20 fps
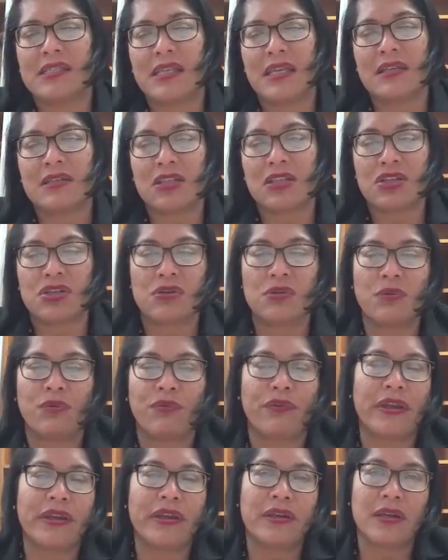the additional
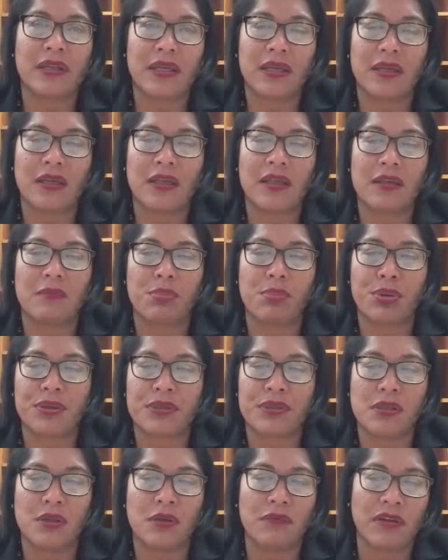funding in
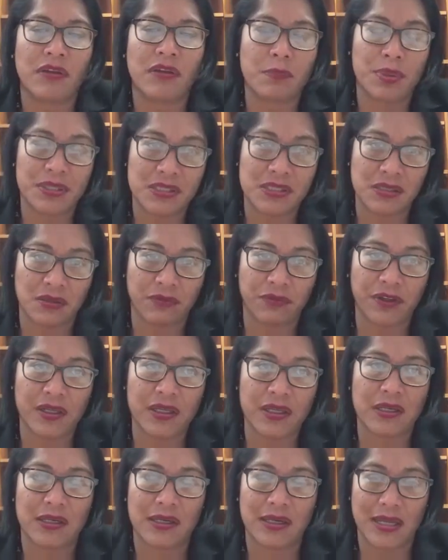preserving
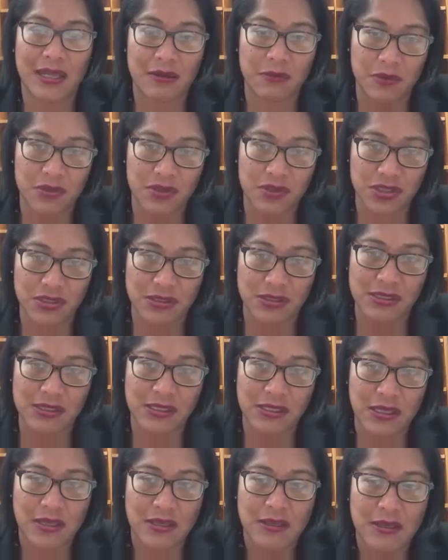Pacific languages.
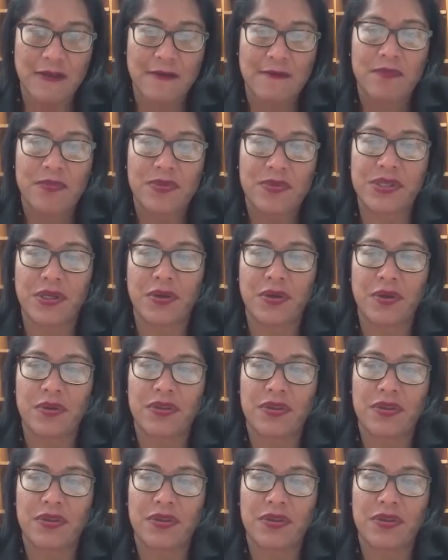So